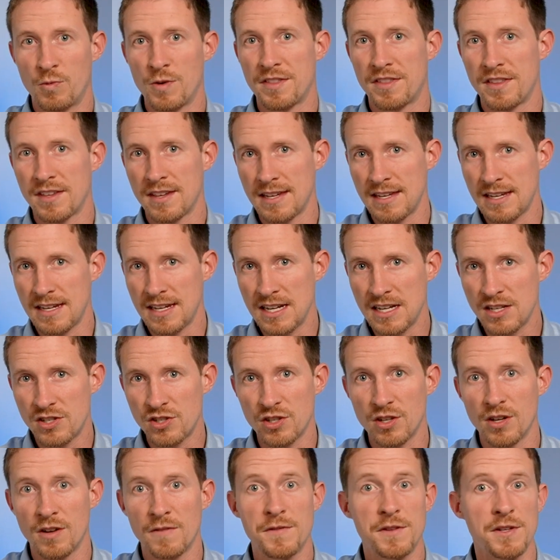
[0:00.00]
with
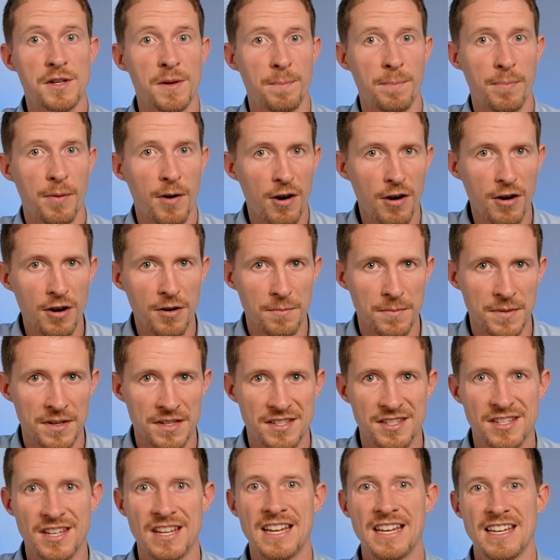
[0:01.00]
each of the
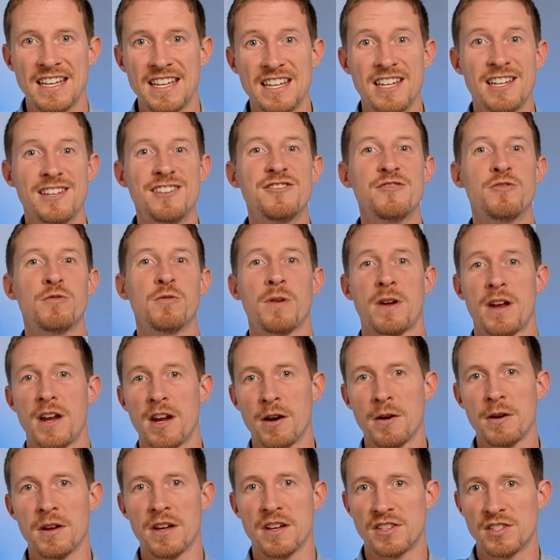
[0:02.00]
departments in your
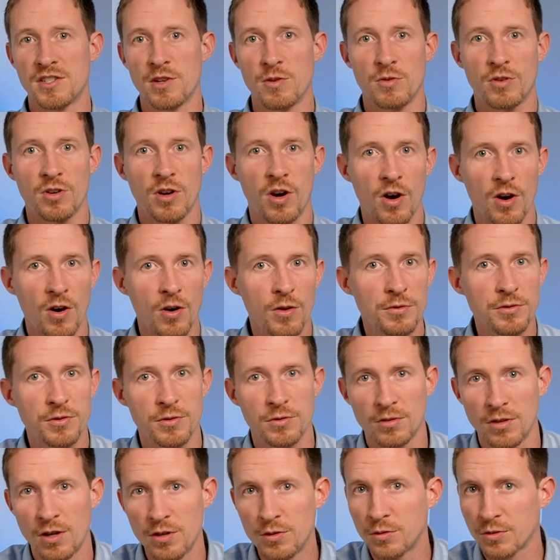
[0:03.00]
area. So call
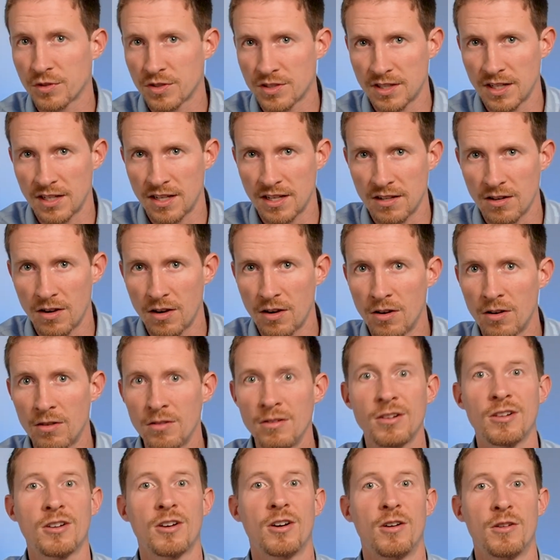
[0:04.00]
your local city
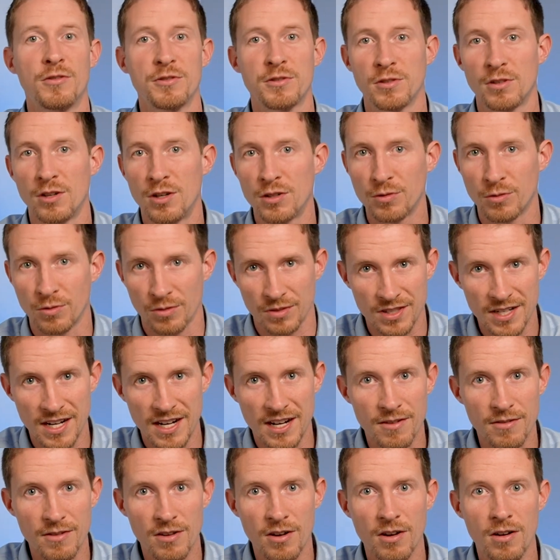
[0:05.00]
hall, call your local
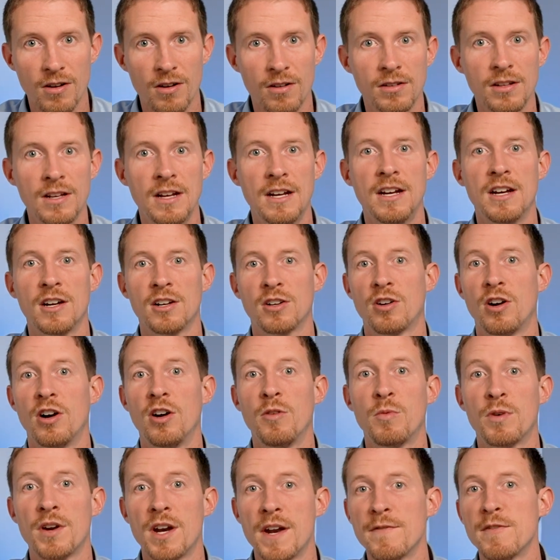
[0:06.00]
town hall,
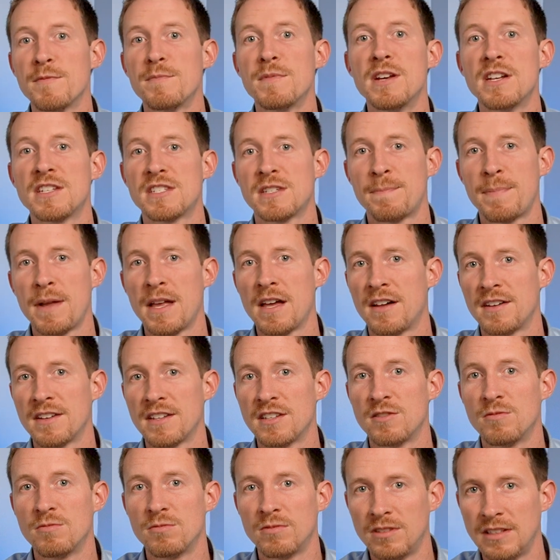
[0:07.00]
call whatever municipality
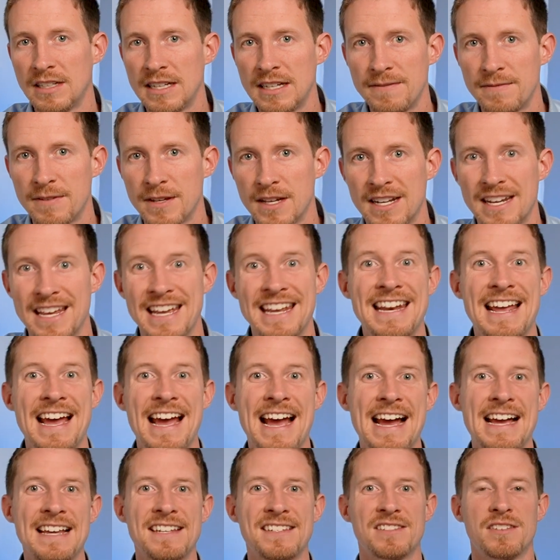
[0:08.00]
you live in and
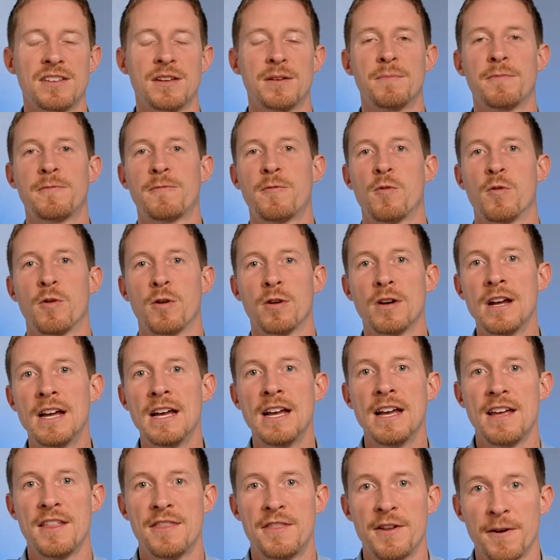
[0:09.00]
ask them for
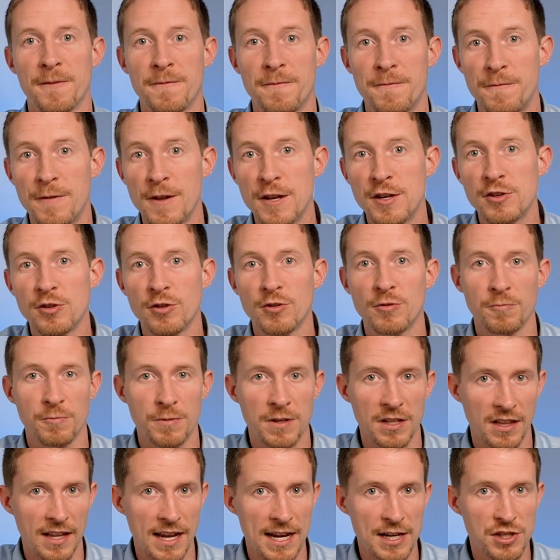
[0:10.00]
their vendor
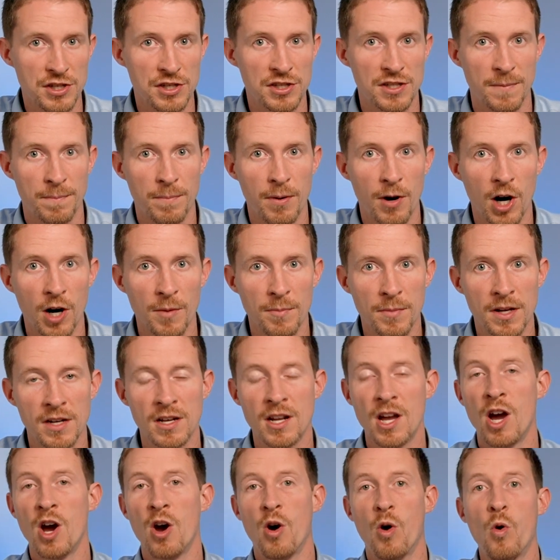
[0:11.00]
relations department,
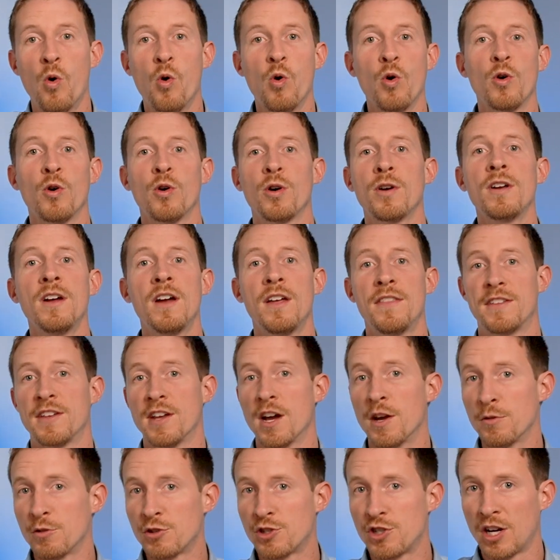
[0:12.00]
or the
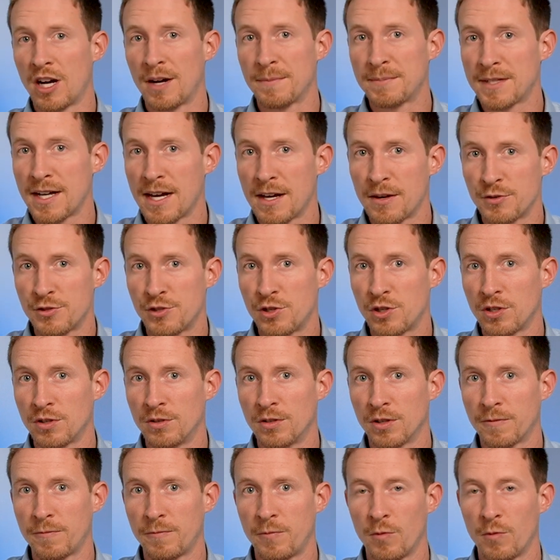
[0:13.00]
other job titles you can look